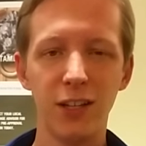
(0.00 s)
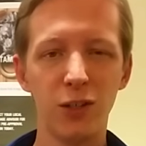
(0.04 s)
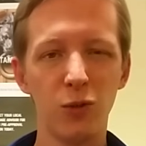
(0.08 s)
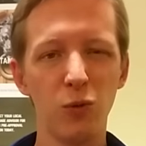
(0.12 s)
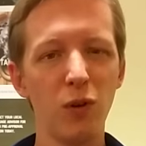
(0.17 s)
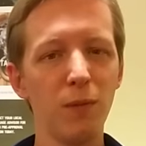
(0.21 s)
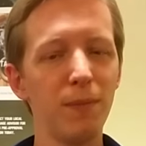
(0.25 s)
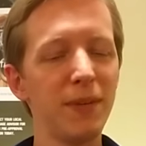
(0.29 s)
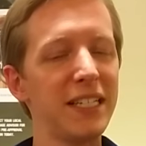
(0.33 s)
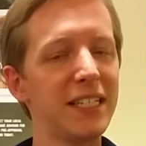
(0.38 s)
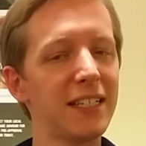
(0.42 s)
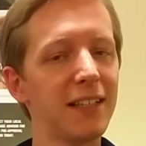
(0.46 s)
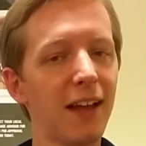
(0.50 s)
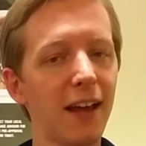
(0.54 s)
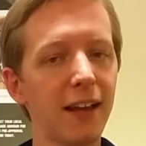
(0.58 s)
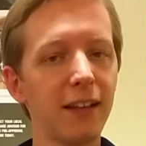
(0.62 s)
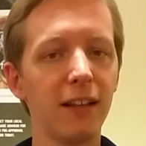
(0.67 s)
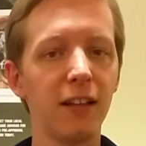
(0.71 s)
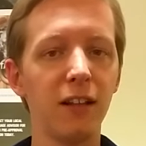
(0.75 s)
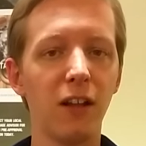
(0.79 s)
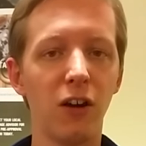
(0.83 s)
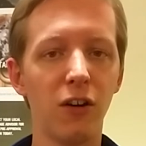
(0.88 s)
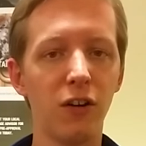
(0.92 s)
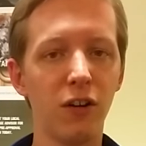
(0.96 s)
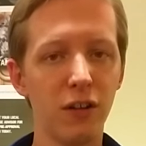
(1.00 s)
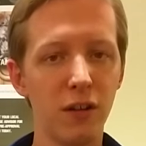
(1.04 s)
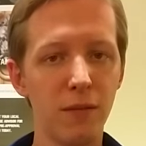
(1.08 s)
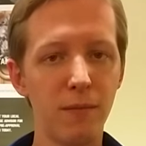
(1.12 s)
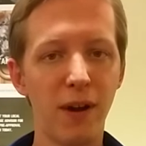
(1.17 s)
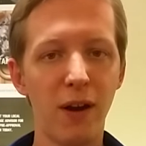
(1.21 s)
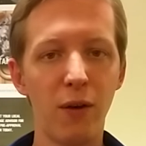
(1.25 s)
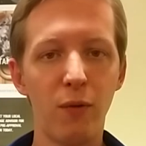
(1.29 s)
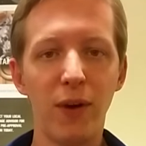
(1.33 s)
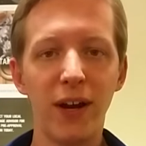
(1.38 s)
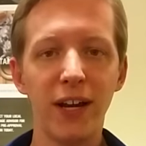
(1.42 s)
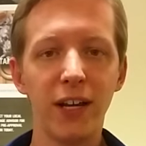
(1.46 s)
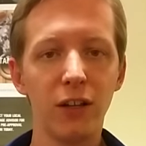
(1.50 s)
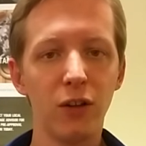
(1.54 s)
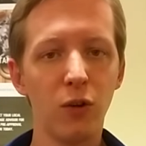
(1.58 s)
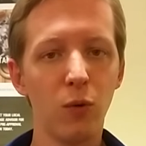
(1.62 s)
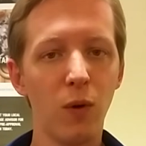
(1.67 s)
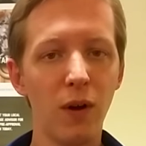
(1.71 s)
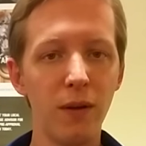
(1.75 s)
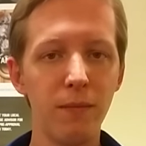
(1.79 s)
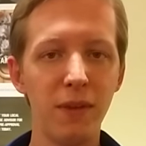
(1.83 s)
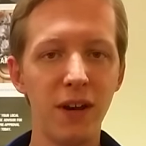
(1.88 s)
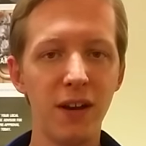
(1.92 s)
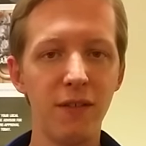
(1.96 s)
This will be slightly longer than my regular
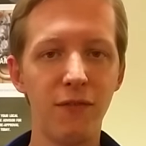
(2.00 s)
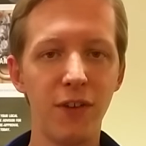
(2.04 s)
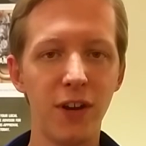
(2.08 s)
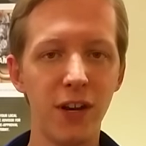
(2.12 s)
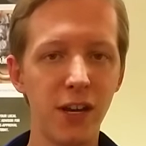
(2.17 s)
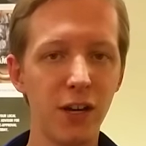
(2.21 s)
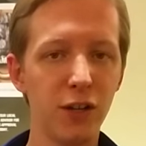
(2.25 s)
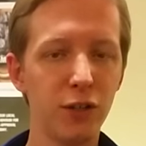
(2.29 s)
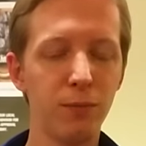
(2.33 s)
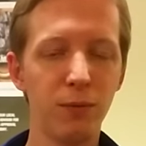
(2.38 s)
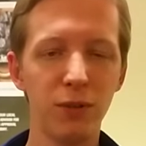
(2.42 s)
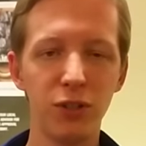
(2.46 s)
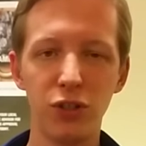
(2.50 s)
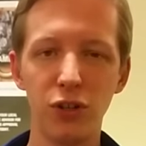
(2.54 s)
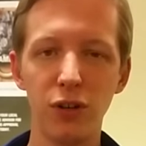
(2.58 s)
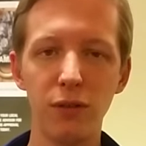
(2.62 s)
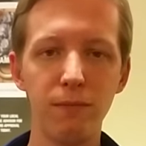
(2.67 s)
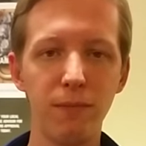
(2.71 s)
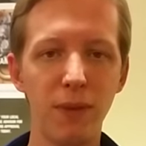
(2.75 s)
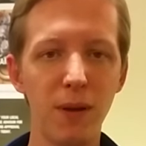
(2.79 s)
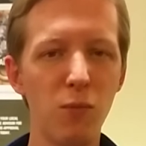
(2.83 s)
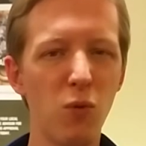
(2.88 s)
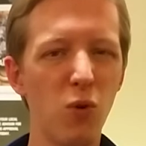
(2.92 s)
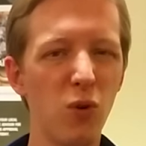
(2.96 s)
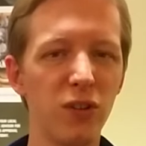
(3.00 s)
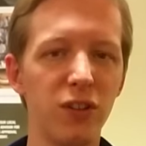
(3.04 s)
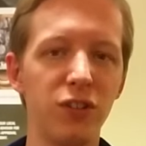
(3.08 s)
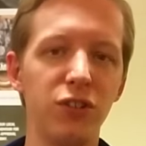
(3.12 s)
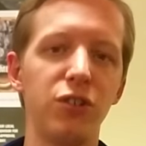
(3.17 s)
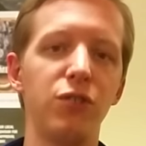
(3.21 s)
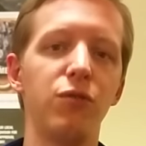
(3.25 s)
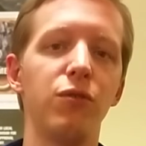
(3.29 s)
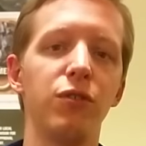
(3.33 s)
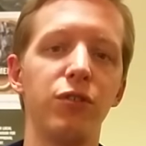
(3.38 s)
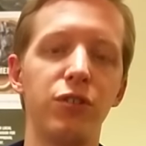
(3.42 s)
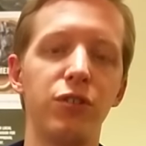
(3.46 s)
1-minute videos, but shouldn't be more than 2